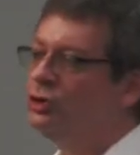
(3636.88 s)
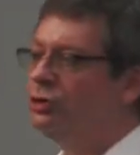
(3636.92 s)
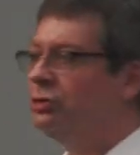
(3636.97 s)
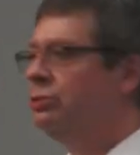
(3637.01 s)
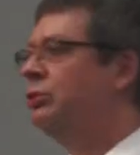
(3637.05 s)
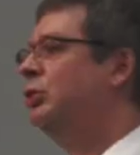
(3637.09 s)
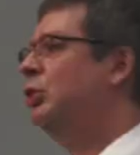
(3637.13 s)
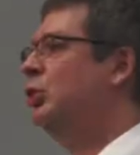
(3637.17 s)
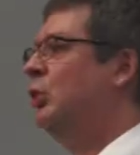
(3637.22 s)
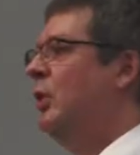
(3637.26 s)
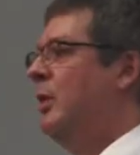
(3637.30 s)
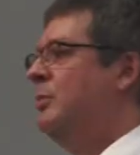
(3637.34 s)

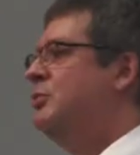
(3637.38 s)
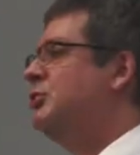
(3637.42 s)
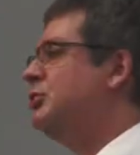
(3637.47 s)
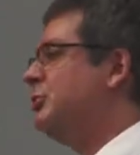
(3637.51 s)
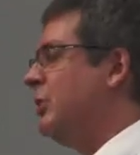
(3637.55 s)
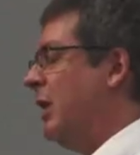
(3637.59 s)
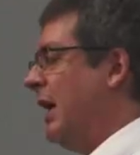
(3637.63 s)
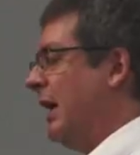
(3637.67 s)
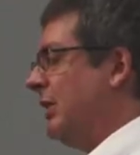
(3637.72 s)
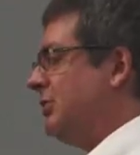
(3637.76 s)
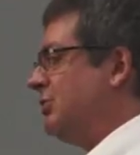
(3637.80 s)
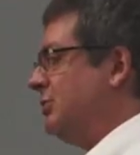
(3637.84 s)
true
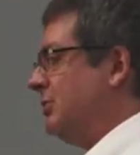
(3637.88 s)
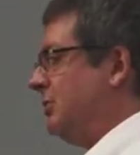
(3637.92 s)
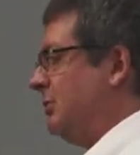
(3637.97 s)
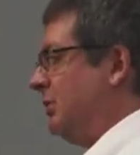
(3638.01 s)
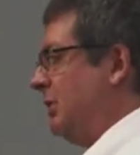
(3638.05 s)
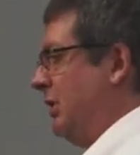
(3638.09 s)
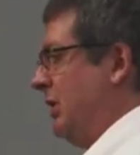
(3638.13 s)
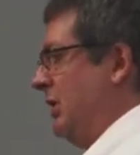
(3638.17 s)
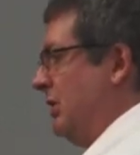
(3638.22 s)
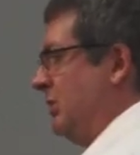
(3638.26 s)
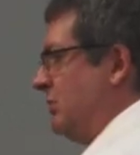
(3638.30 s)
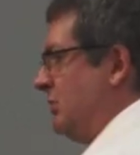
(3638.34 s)

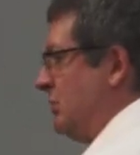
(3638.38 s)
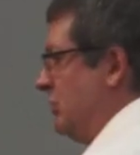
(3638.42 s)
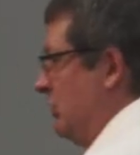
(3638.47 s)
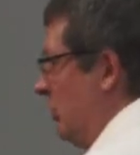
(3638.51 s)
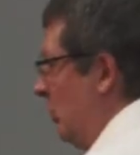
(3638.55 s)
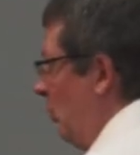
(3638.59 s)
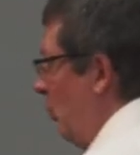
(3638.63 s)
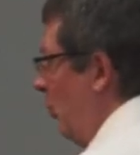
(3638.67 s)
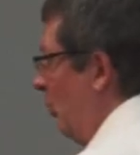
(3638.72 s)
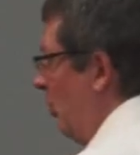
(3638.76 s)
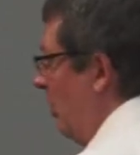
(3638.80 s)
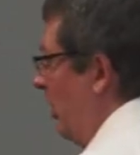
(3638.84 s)
abstraction? Is
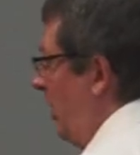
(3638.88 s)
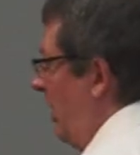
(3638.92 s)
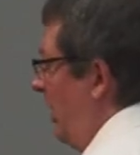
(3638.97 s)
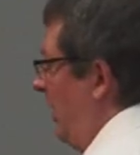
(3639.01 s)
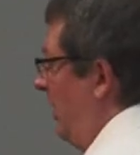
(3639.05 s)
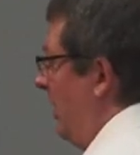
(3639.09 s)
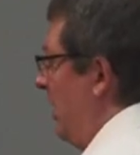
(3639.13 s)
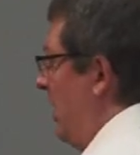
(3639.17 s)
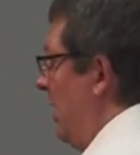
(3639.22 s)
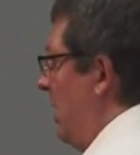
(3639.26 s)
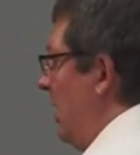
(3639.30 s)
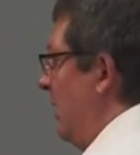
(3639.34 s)
there
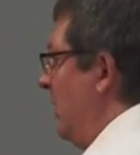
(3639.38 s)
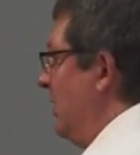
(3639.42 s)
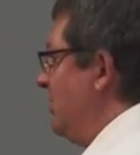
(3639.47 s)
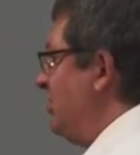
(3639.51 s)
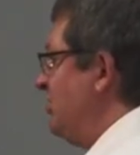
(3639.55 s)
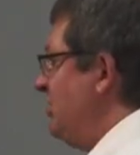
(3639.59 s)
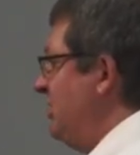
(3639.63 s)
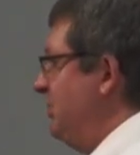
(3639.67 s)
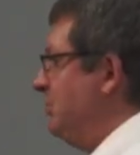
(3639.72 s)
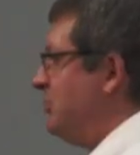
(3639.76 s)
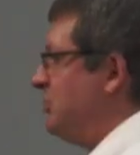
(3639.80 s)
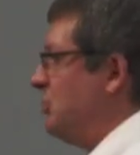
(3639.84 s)
one that
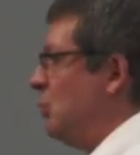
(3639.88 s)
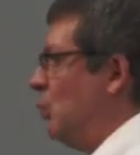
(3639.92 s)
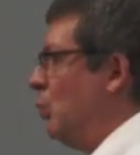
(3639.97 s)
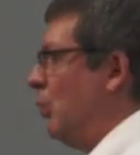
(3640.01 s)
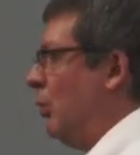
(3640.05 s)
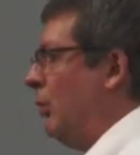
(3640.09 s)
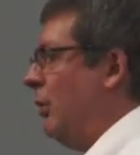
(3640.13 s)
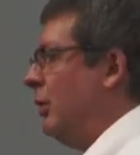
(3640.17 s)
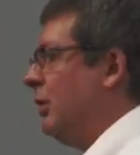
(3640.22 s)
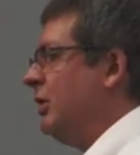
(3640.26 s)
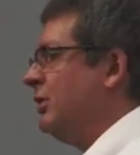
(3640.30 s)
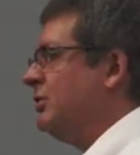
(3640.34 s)
seems to
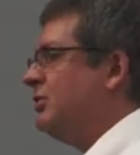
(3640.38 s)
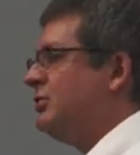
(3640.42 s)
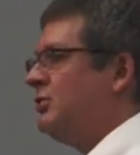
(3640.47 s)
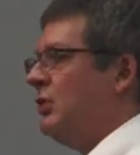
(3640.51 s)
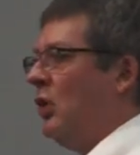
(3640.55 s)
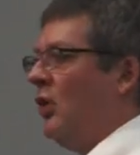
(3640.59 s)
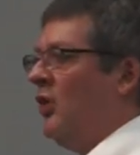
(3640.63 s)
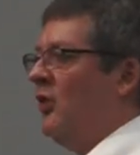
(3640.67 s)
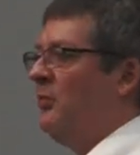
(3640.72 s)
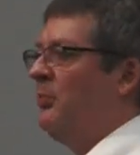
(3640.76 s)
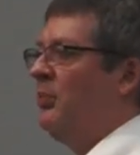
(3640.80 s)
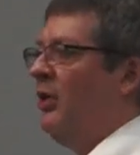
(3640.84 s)
work and
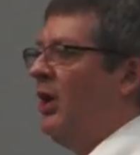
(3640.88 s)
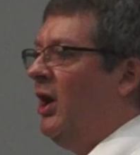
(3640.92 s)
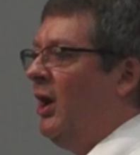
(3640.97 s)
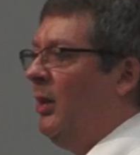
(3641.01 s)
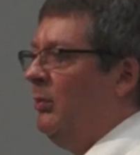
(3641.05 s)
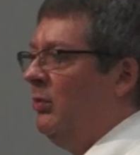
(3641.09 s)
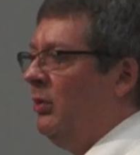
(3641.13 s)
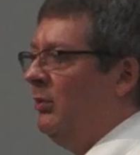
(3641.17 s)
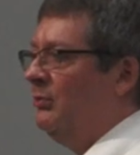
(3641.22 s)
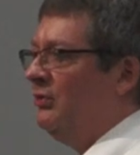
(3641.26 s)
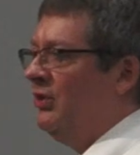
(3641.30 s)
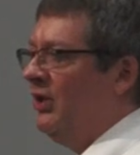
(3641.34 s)
solve
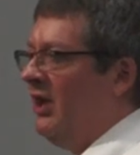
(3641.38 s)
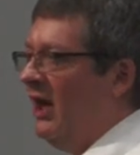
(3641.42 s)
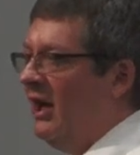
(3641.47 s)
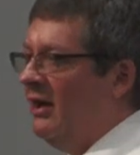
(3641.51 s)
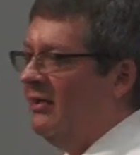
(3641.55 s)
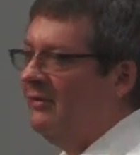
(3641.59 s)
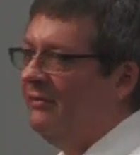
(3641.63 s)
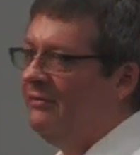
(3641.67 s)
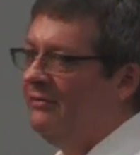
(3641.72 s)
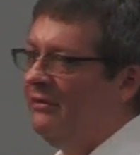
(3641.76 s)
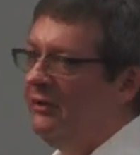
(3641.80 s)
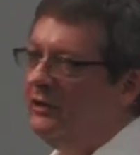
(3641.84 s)
problems and
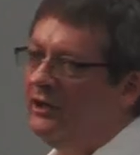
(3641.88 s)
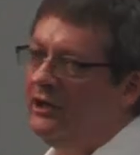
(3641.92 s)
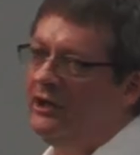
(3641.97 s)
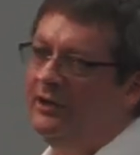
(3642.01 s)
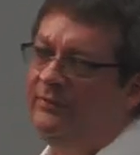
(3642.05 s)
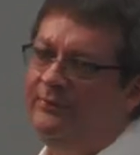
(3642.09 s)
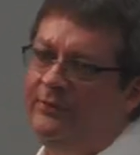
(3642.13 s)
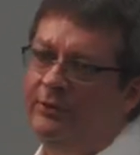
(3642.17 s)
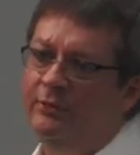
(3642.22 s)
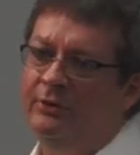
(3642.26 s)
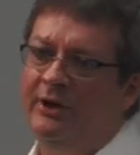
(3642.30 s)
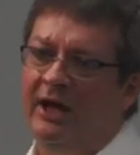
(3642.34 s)
have
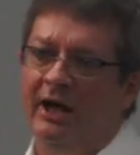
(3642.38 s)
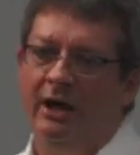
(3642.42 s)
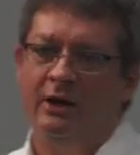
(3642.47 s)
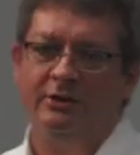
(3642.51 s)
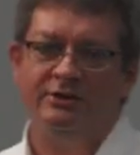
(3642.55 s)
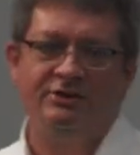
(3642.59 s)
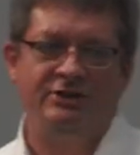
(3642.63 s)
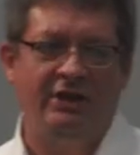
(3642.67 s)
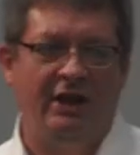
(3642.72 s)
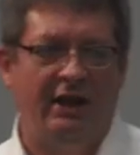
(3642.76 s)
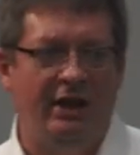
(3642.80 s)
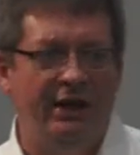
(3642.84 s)
very few
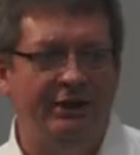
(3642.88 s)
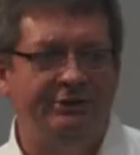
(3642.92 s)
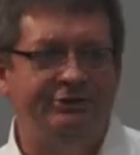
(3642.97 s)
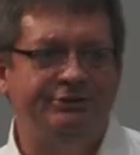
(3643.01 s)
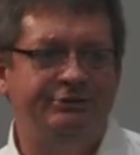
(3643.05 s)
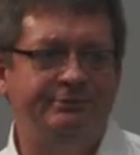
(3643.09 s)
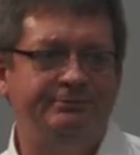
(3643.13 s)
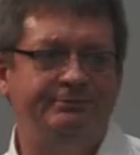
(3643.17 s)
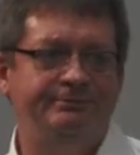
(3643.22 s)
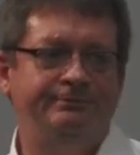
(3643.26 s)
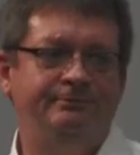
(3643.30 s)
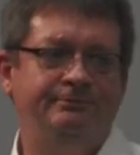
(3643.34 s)

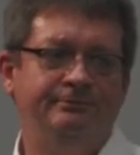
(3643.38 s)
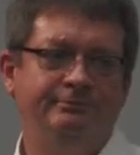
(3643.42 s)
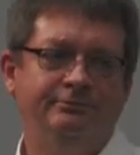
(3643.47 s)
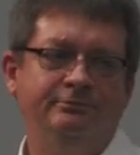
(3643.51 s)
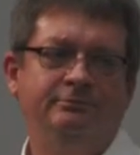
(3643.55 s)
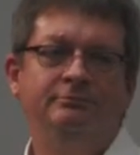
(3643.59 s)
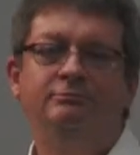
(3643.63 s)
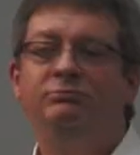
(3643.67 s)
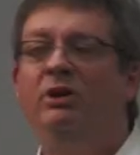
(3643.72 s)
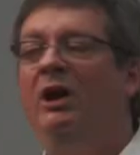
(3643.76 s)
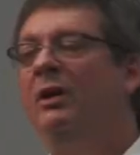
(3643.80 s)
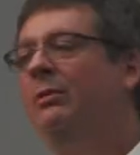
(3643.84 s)
downsides?
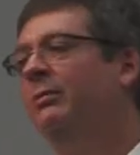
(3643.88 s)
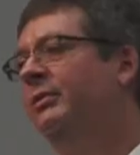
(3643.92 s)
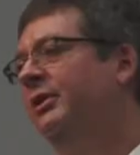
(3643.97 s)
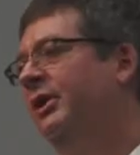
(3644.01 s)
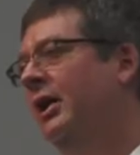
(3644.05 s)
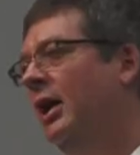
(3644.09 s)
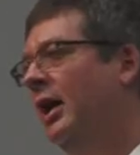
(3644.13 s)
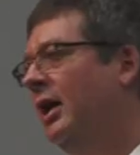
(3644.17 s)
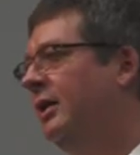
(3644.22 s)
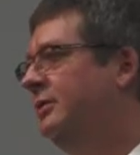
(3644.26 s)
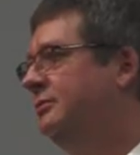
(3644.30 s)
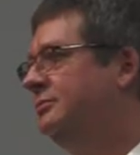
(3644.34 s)
Probably
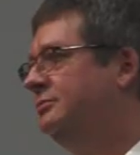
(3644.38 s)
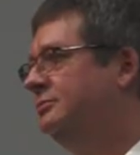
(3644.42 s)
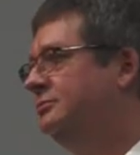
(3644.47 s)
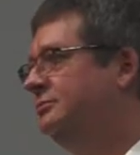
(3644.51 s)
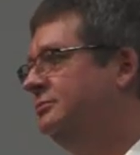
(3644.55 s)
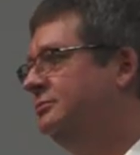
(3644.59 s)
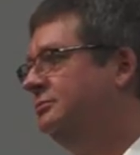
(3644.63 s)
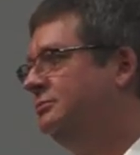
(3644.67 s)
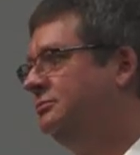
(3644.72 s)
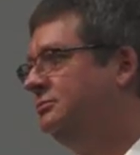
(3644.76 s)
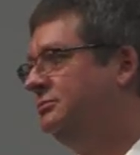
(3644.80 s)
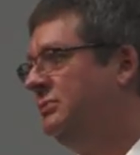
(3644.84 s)
not.
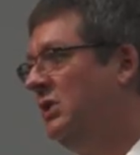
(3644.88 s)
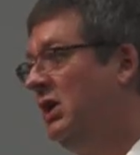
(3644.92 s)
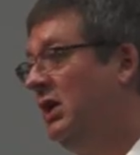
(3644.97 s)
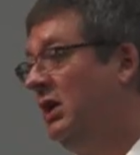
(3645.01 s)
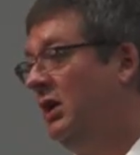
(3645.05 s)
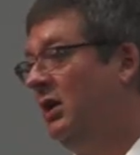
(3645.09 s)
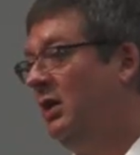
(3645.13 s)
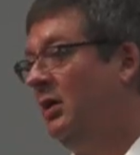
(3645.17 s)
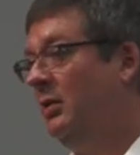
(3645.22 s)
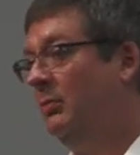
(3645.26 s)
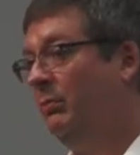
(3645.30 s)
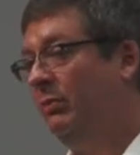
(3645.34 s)

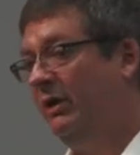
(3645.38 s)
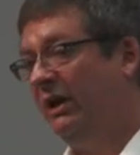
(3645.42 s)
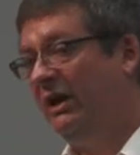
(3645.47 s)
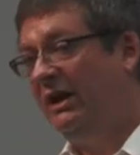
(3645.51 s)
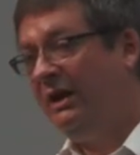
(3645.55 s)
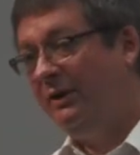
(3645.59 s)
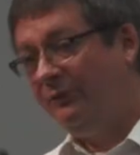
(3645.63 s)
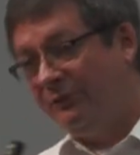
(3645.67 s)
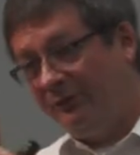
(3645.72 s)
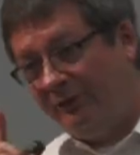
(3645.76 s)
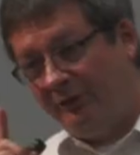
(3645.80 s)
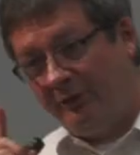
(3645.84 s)
But
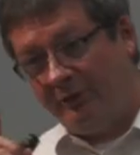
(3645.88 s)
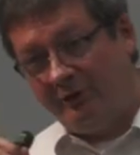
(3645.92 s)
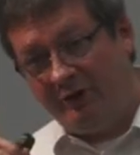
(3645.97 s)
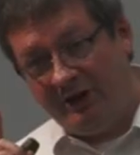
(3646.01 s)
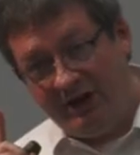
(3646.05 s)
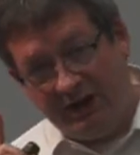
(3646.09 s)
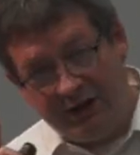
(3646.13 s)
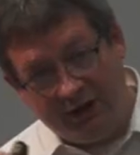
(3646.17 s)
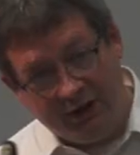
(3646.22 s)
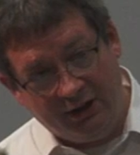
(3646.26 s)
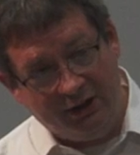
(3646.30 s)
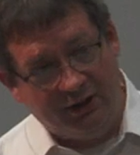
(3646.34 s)
if there
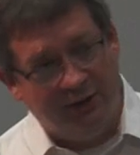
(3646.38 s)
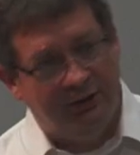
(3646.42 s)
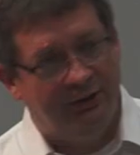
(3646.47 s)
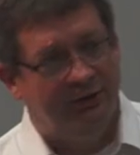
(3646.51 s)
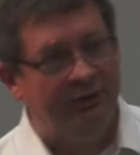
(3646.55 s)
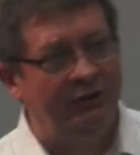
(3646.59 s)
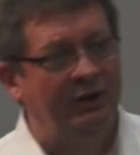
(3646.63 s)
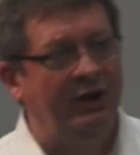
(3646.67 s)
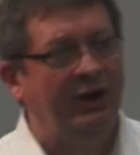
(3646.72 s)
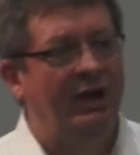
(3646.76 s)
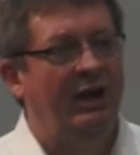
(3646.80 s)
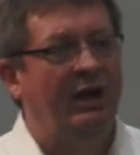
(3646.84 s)

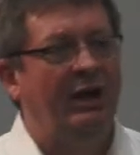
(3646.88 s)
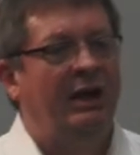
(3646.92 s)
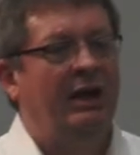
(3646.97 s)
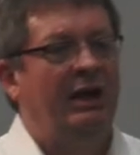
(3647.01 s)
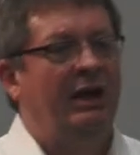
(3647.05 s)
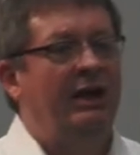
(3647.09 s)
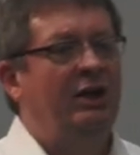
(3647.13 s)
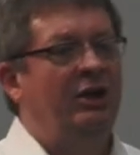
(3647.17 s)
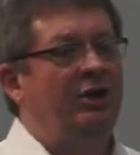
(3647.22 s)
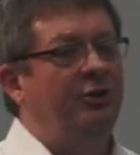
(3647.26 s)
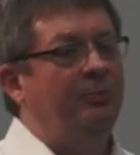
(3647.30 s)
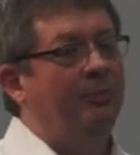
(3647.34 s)
is,
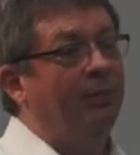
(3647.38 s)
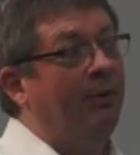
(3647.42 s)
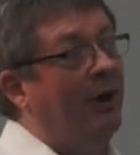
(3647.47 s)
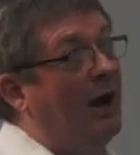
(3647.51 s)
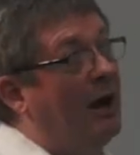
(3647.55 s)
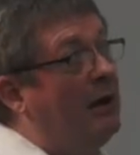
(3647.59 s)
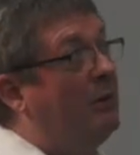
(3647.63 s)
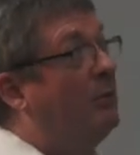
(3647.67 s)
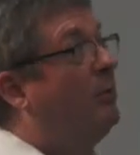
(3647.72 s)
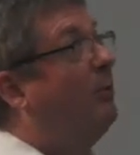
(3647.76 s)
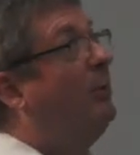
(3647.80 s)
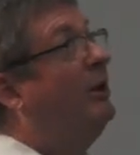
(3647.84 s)
it is
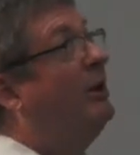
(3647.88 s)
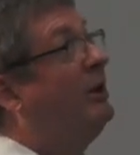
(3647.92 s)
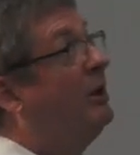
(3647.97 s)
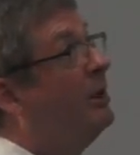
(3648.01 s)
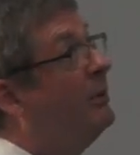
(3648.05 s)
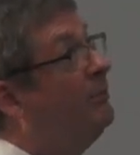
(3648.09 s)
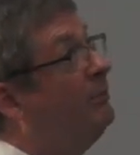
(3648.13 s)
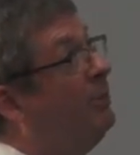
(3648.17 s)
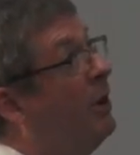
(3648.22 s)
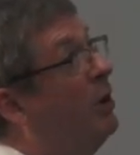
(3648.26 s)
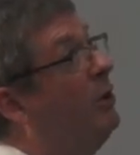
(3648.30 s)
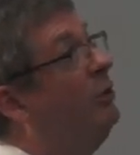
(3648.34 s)
probably
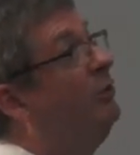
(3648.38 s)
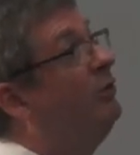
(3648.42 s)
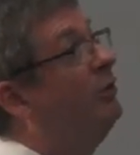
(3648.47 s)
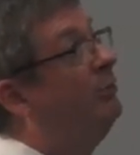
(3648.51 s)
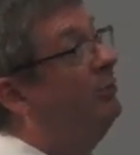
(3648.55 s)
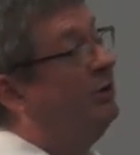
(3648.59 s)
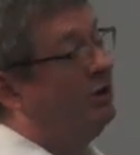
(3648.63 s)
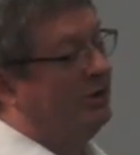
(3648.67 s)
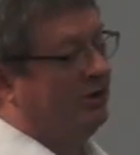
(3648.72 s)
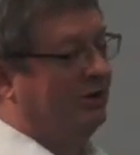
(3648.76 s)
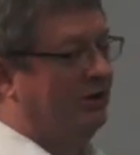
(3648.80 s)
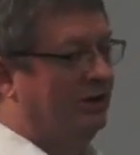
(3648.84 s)

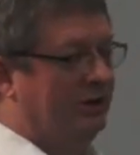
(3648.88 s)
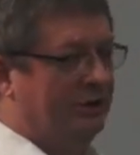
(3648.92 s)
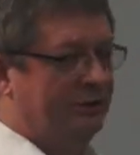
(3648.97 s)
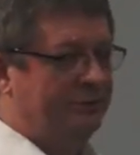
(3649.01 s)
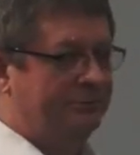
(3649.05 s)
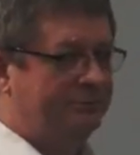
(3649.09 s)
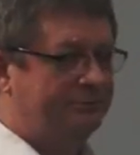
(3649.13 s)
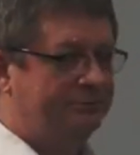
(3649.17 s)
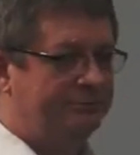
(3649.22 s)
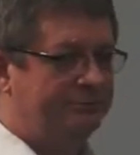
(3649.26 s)
composability.